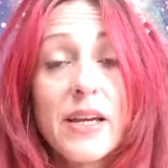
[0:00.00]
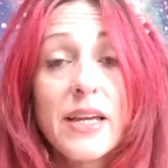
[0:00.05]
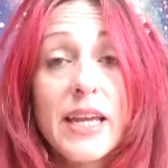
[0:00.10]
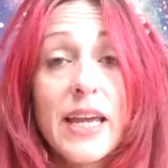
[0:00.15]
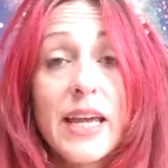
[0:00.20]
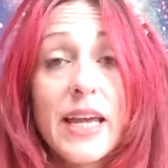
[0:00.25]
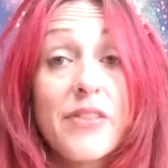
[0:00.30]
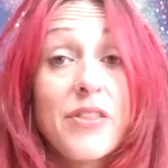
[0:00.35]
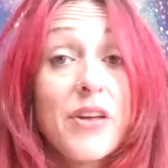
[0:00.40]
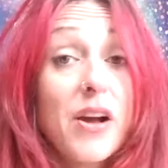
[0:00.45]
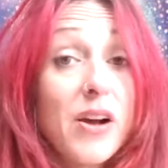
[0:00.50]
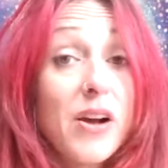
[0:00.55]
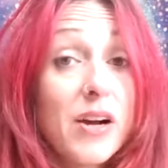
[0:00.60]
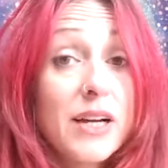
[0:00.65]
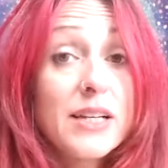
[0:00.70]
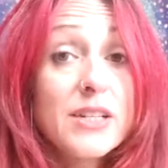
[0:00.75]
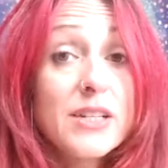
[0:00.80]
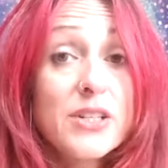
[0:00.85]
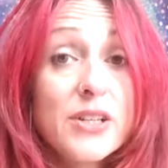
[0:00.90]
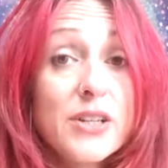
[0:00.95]
yeah, the
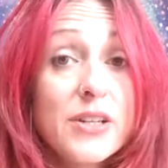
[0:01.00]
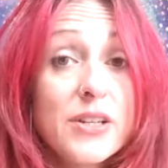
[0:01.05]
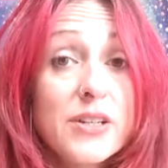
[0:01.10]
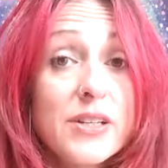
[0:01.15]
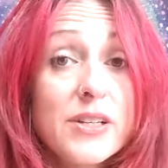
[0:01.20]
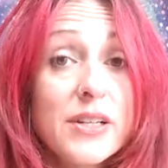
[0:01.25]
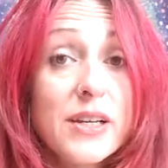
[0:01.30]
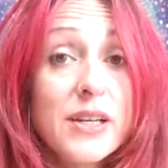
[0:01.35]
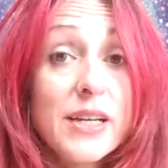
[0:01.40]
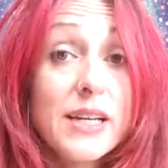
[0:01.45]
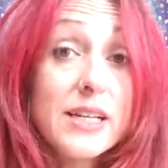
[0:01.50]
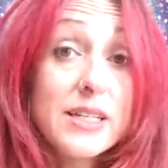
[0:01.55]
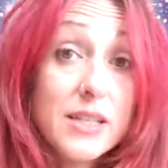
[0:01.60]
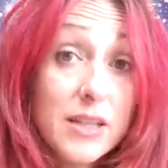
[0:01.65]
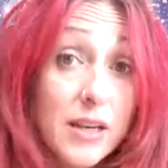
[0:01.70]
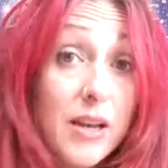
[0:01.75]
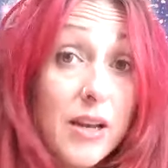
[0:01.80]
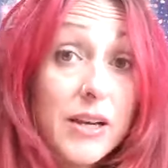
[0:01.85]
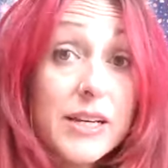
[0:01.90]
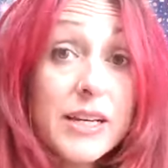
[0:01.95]
highest good is
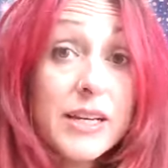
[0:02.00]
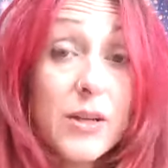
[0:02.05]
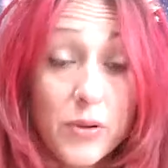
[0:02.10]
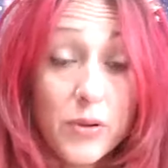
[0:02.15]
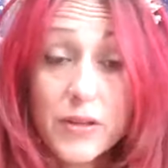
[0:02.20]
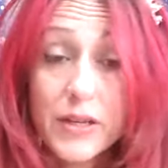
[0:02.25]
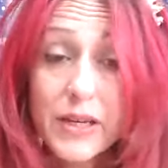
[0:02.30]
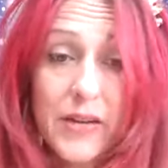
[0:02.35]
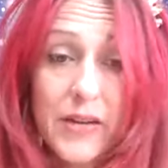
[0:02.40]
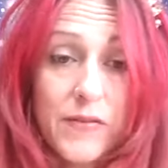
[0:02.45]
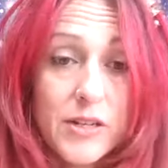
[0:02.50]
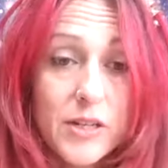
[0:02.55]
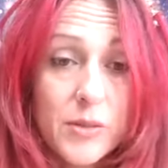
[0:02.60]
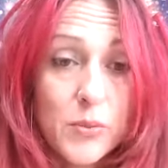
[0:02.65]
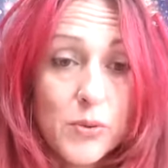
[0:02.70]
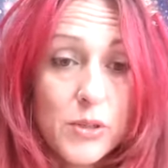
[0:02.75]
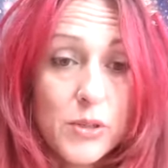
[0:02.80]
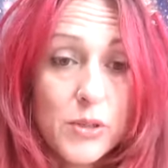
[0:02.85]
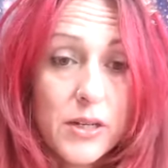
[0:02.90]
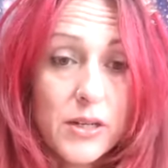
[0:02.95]
aligning with
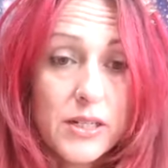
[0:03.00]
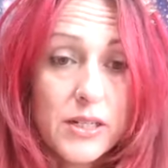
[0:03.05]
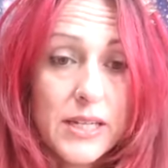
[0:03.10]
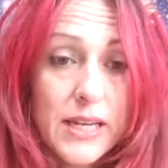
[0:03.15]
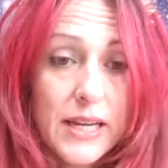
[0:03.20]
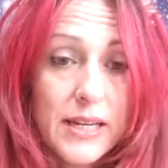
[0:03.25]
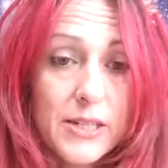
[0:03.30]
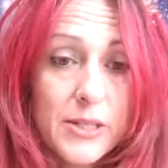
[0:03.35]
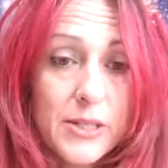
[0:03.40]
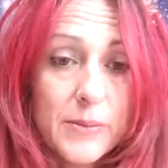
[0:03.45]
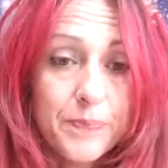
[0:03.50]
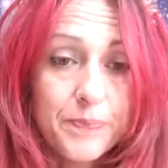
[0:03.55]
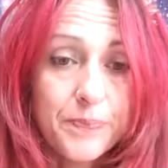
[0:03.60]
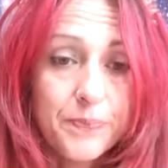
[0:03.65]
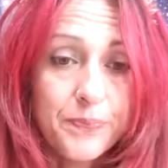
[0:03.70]
inevitable success.